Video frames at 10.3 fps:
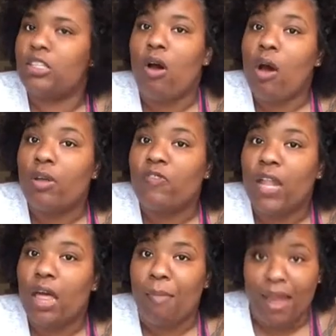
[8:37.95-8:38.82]
So I always
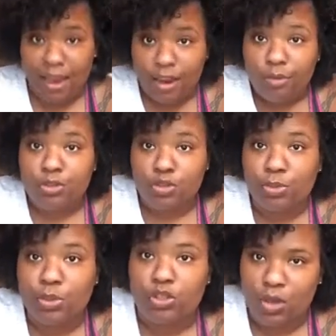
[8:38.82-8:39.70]
felt like my hair was
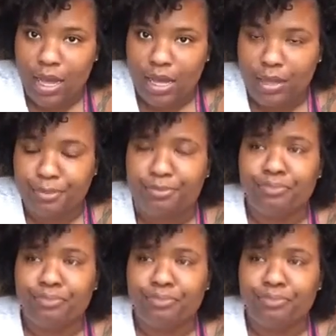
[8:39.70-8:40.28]
super dry.